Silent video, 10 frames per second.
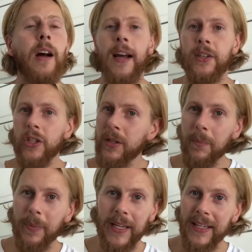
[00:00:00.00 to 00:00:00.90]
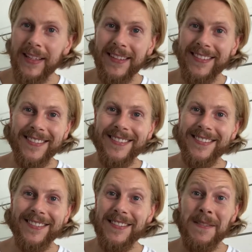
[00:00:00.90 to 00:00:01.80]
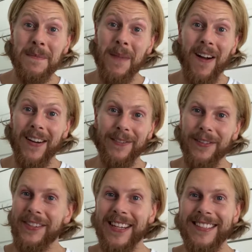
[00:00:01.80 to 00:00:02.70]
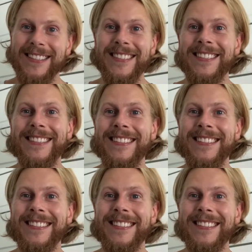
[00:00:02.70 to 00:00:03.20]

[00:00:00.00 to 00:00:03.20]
I shouldn't be married with kids.